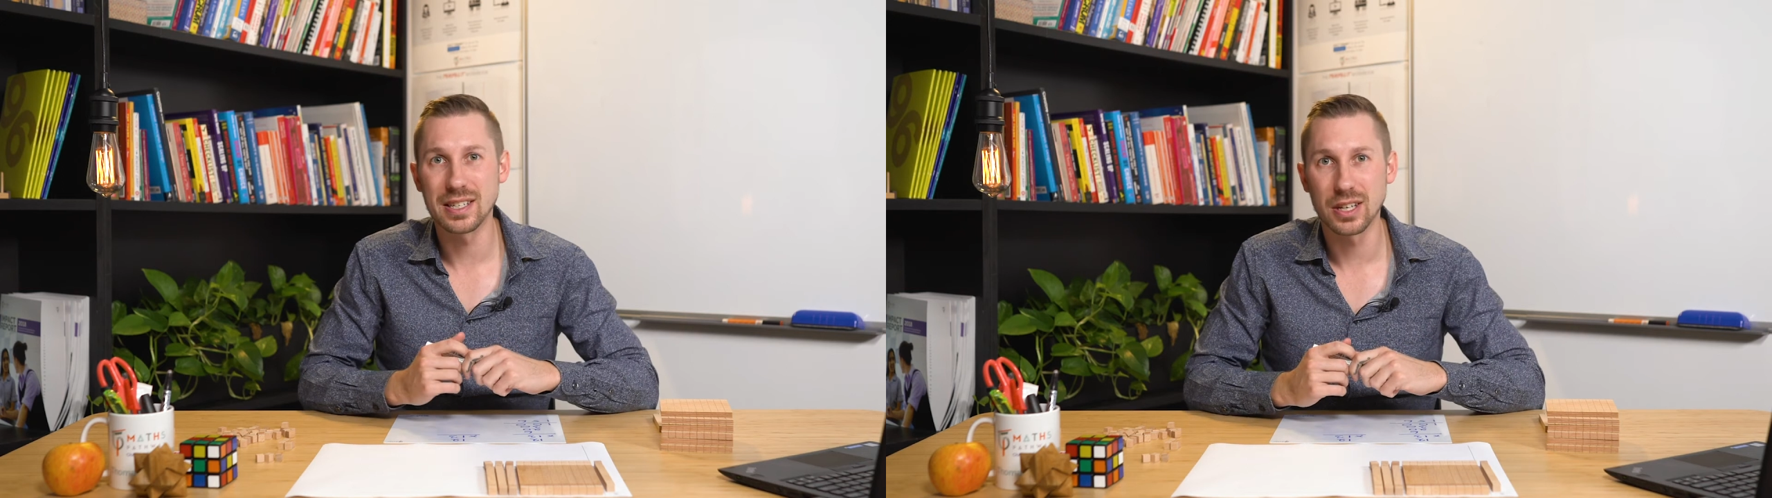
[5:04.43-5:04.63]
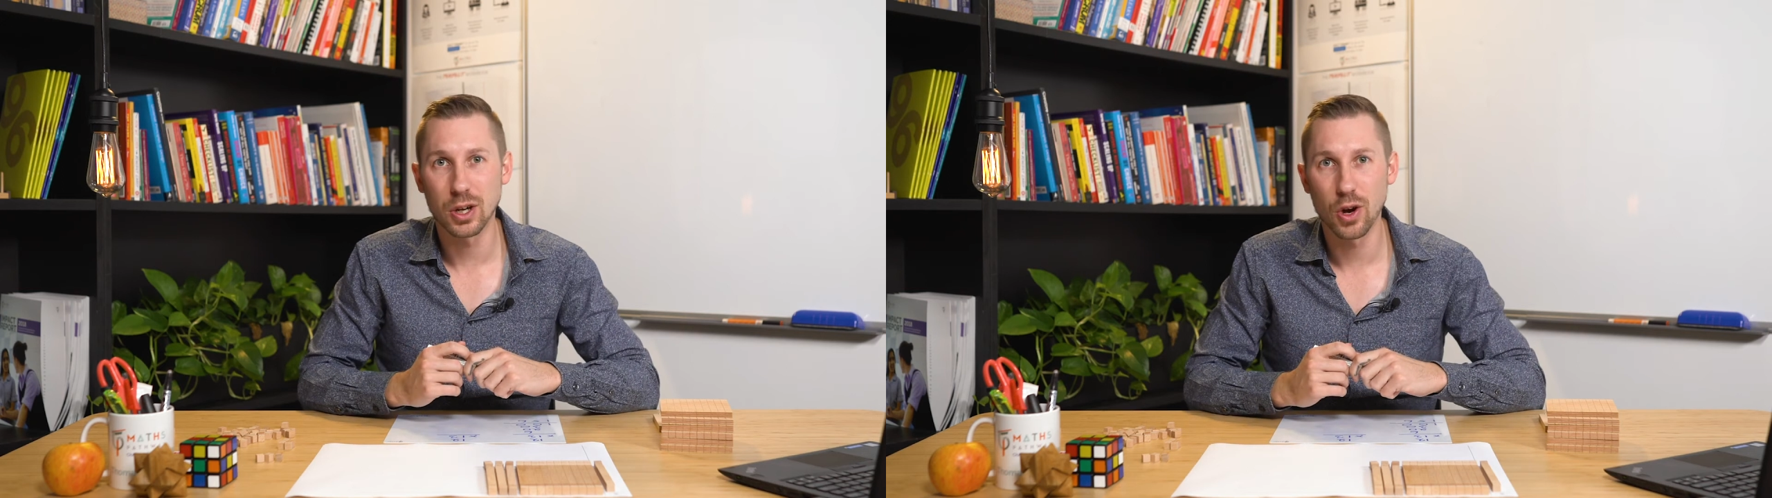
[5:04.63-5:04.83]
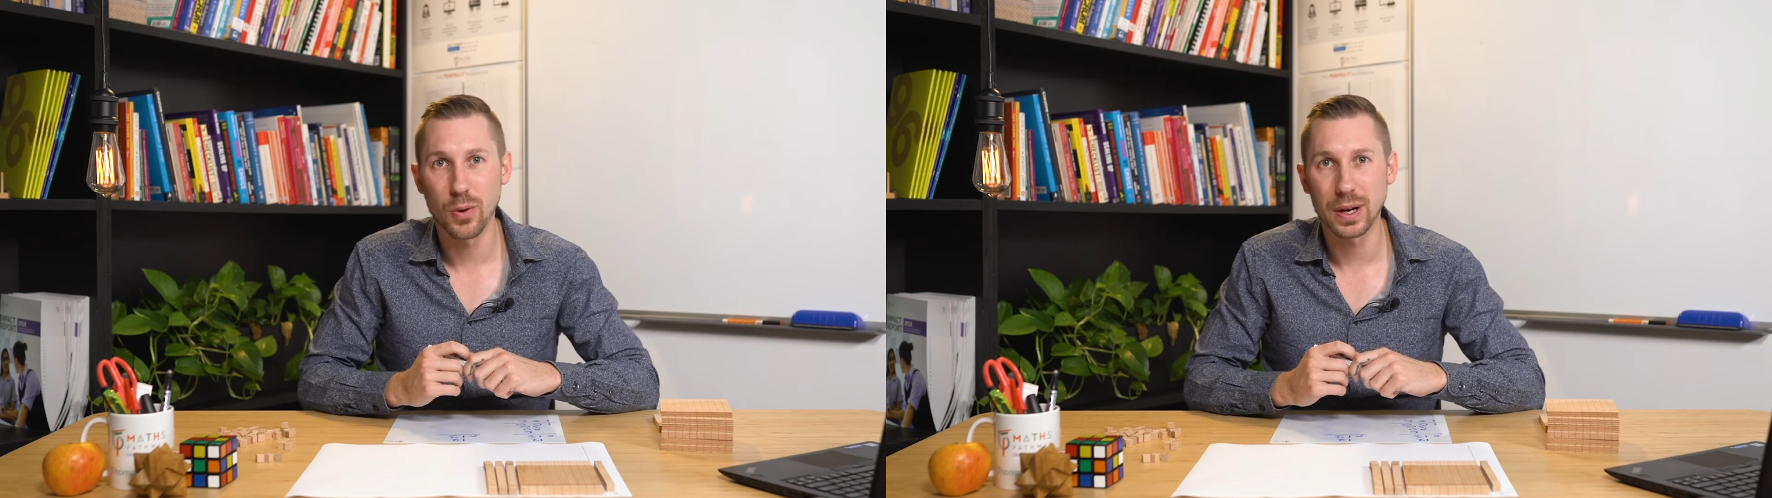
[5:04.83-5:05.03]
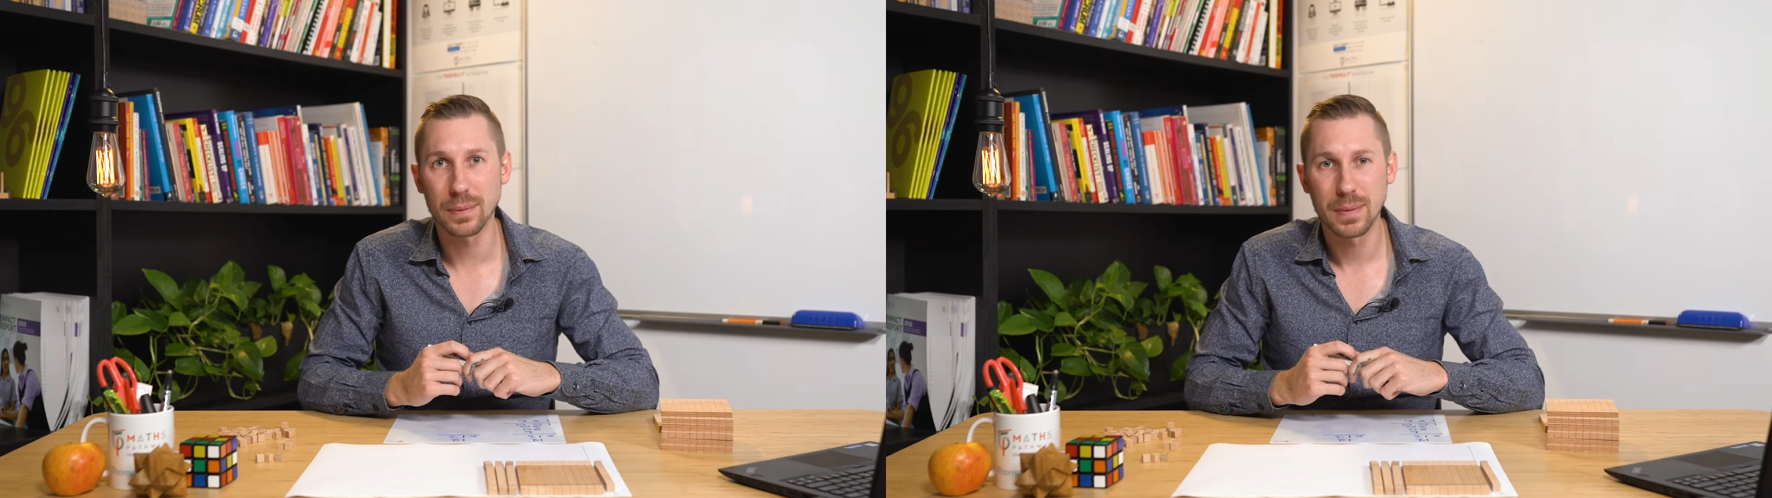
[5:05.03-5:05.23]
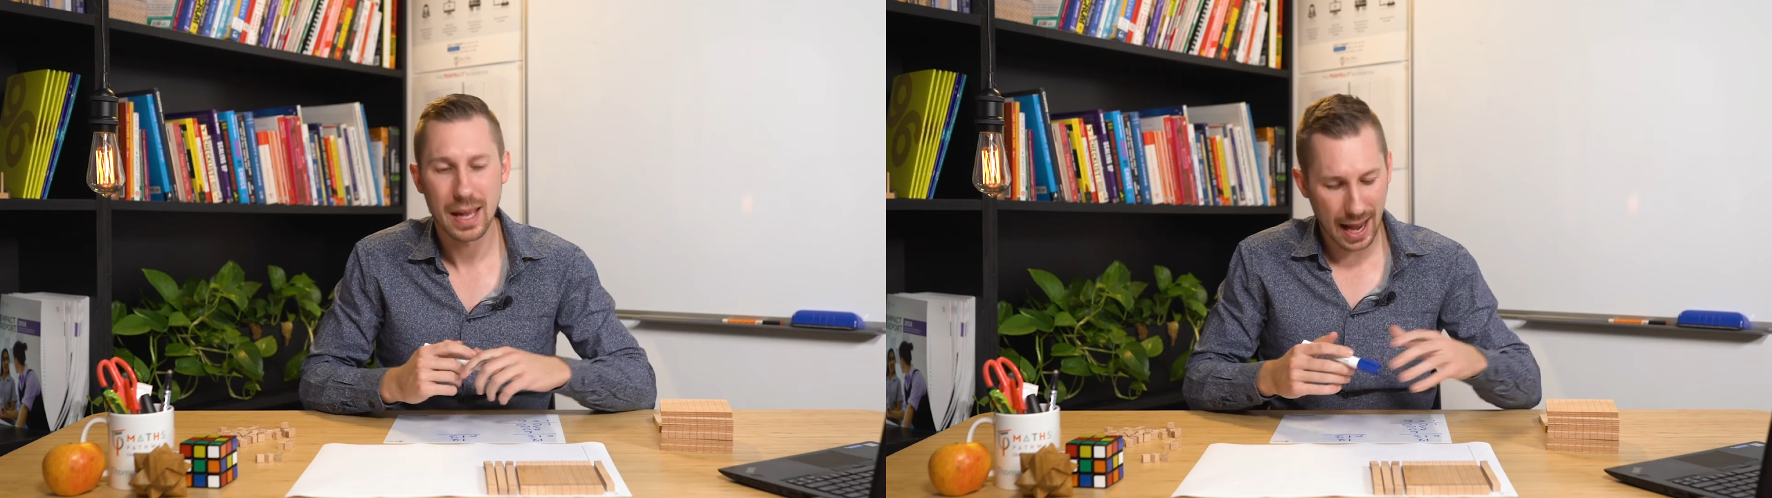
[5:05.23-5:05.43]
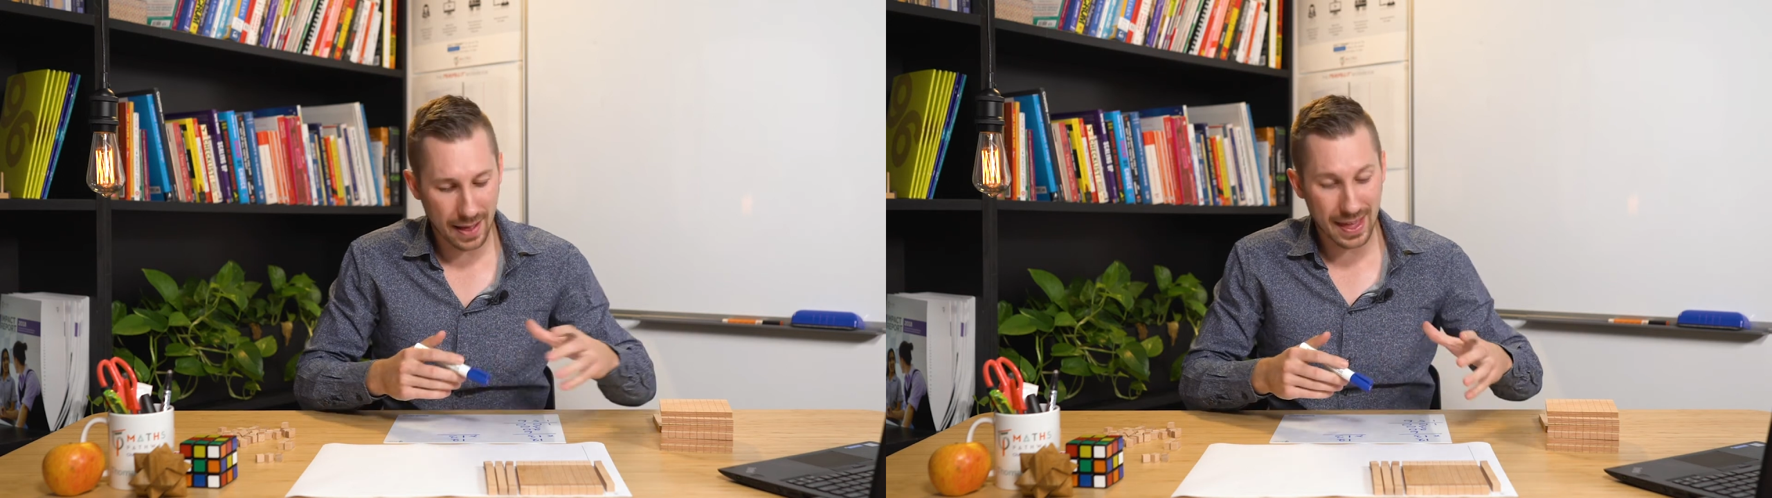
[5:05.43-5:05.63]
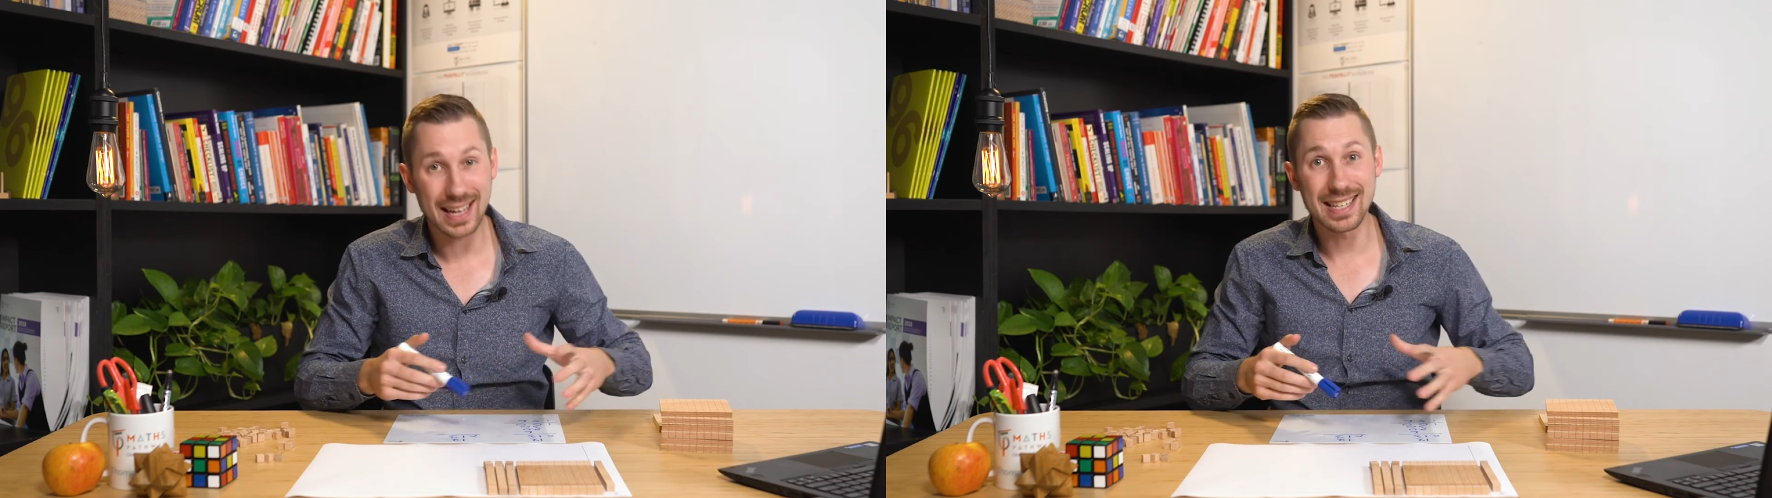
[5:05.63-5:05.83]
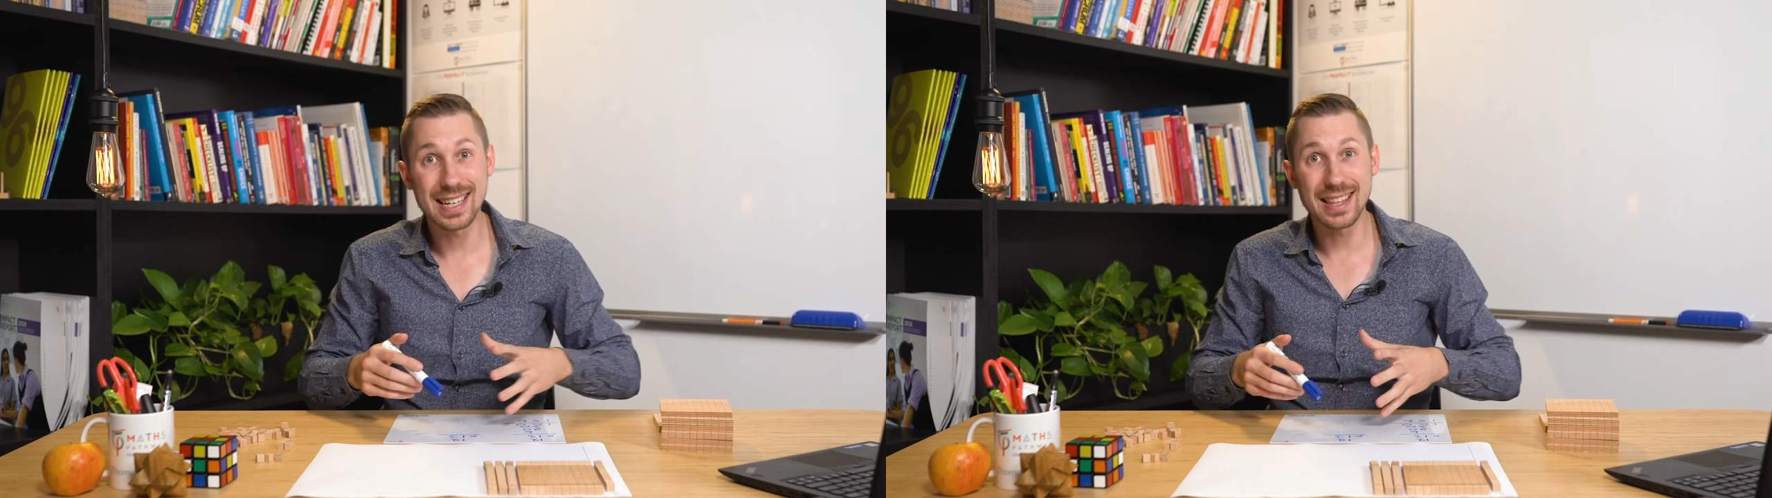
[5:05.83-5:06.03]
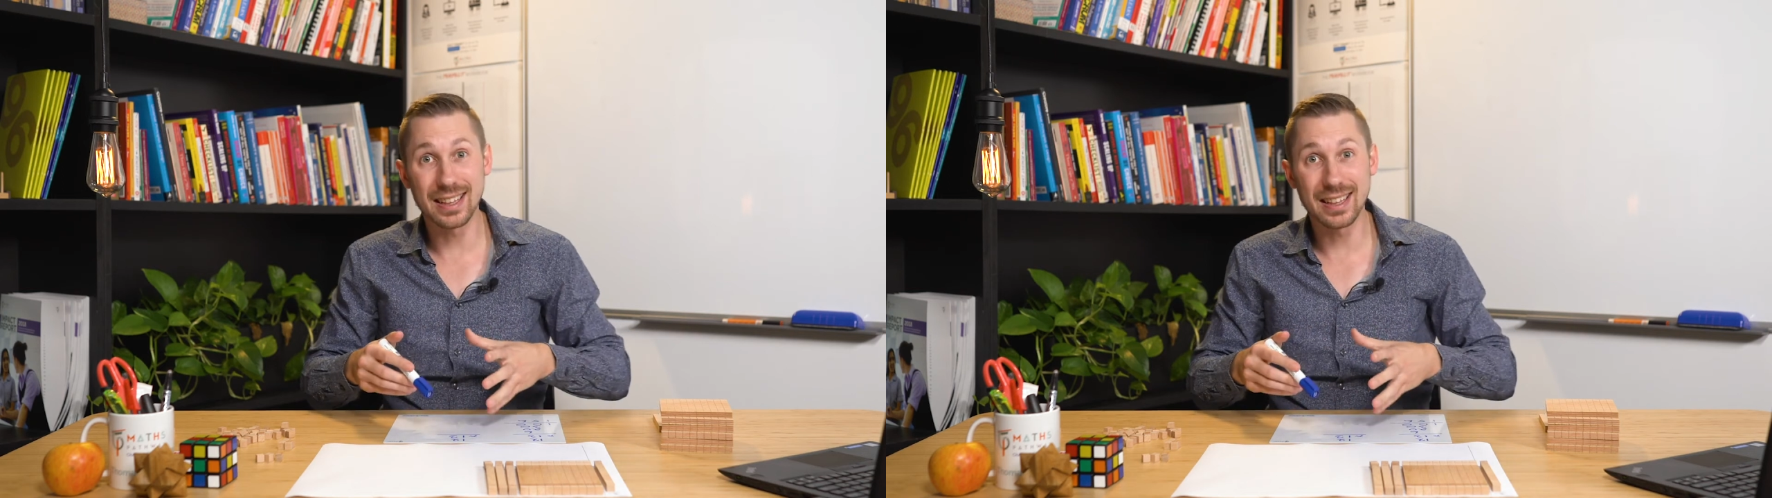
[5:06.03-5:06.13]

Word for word: that's occurring and they can see